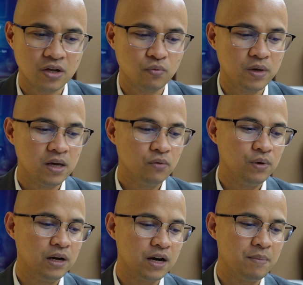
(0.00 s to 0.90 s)
We
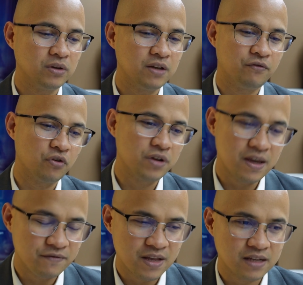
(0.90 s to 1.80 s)
learned about the
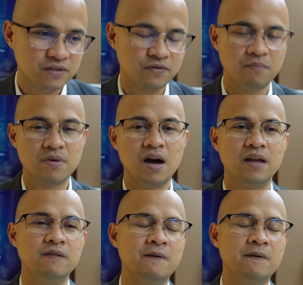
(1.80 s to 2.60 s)
forgiveness from God.